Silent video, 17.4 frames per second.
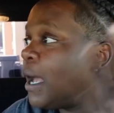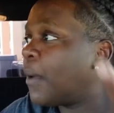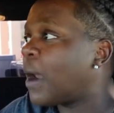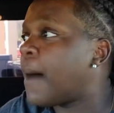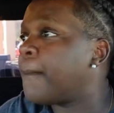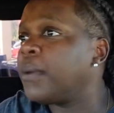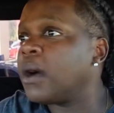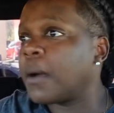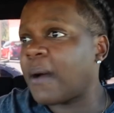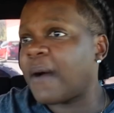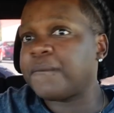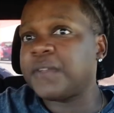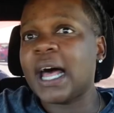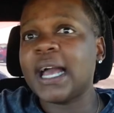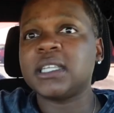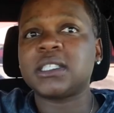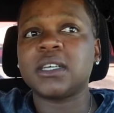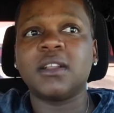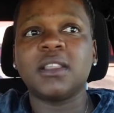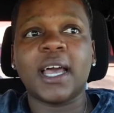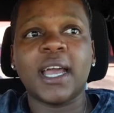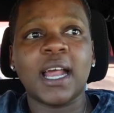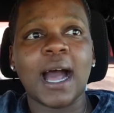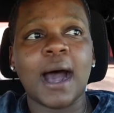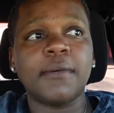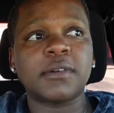then when I booked my flight so
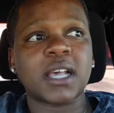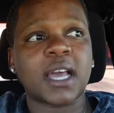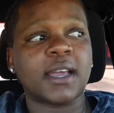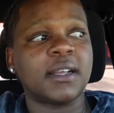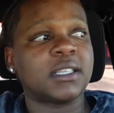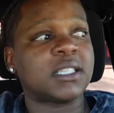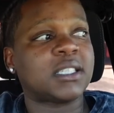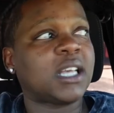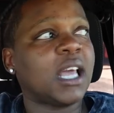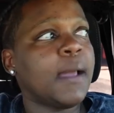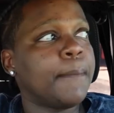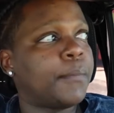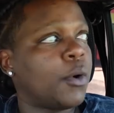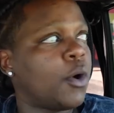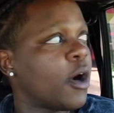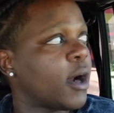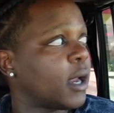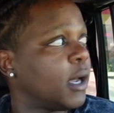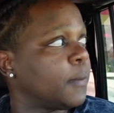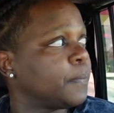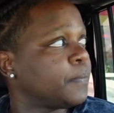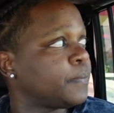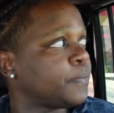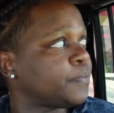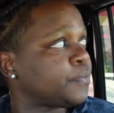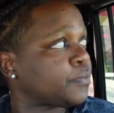late, I was like in C
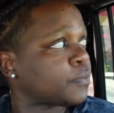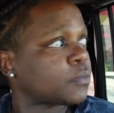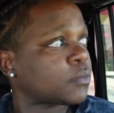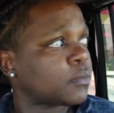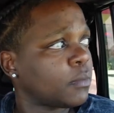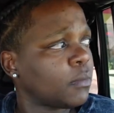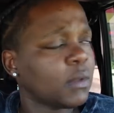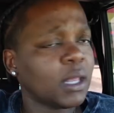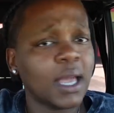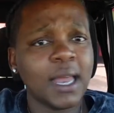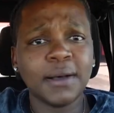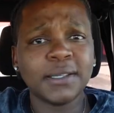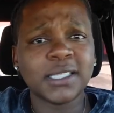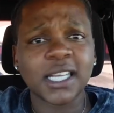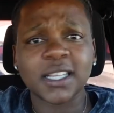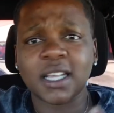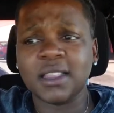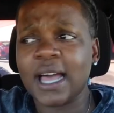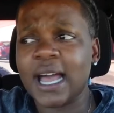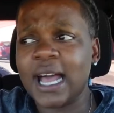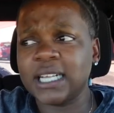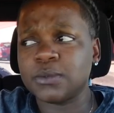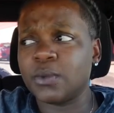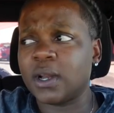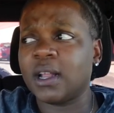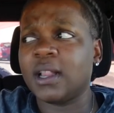boarding And I was like the
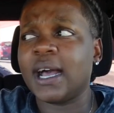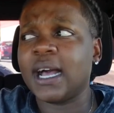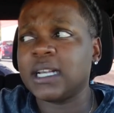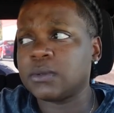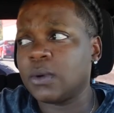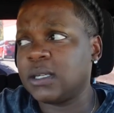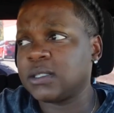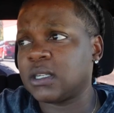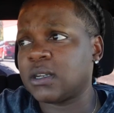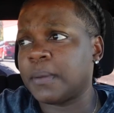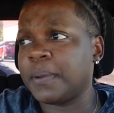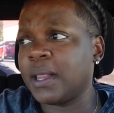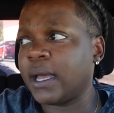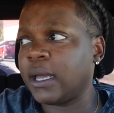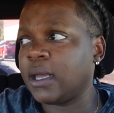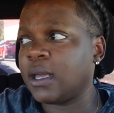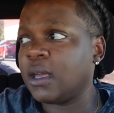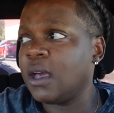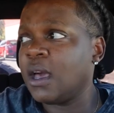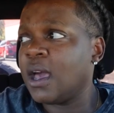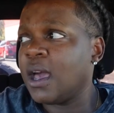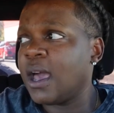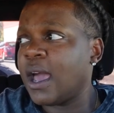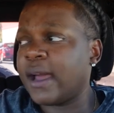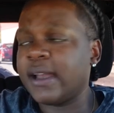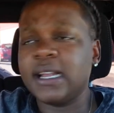last, one of the last ones on the plane.
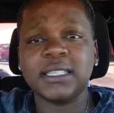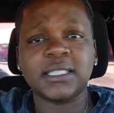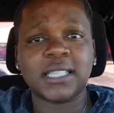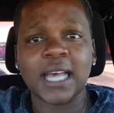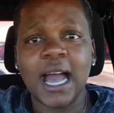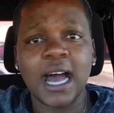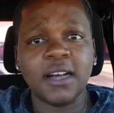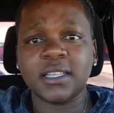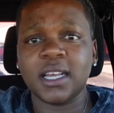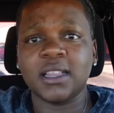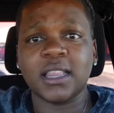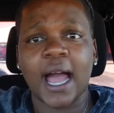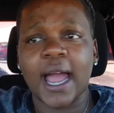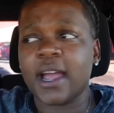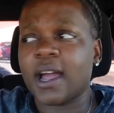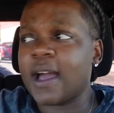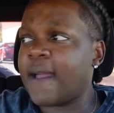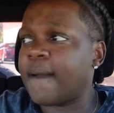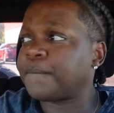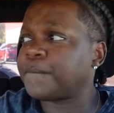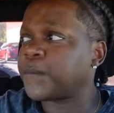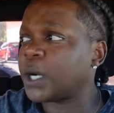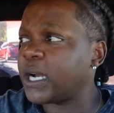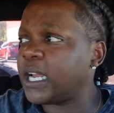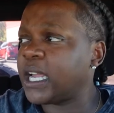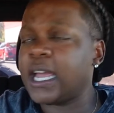And it sounded like a
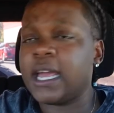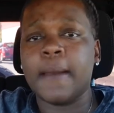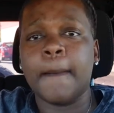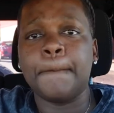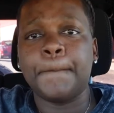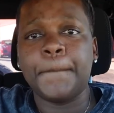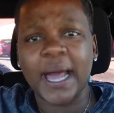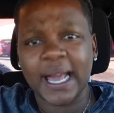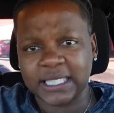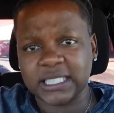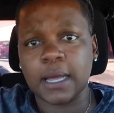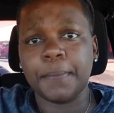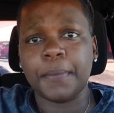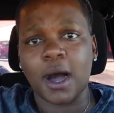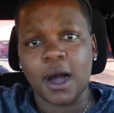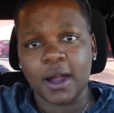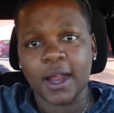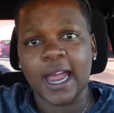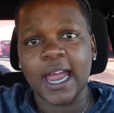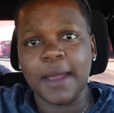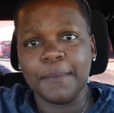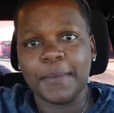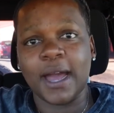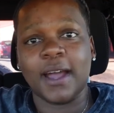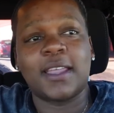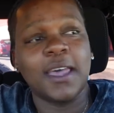freaking basketball
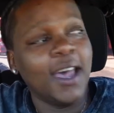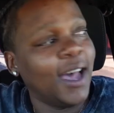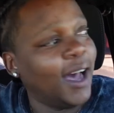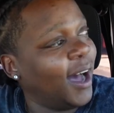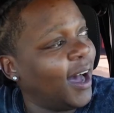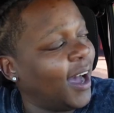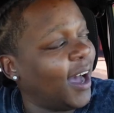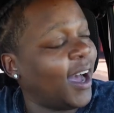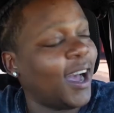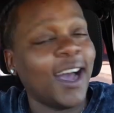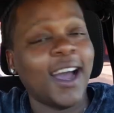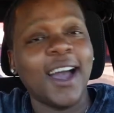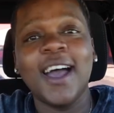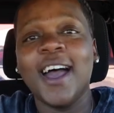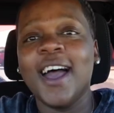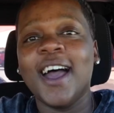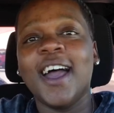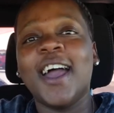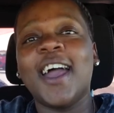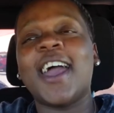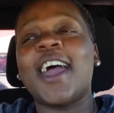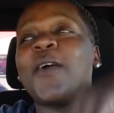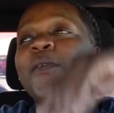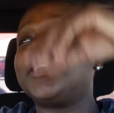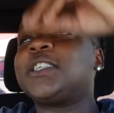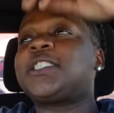game. It
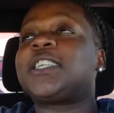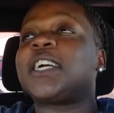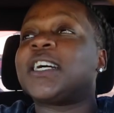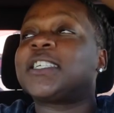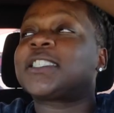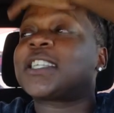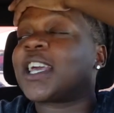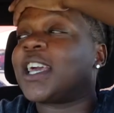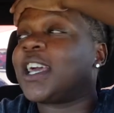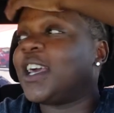was just,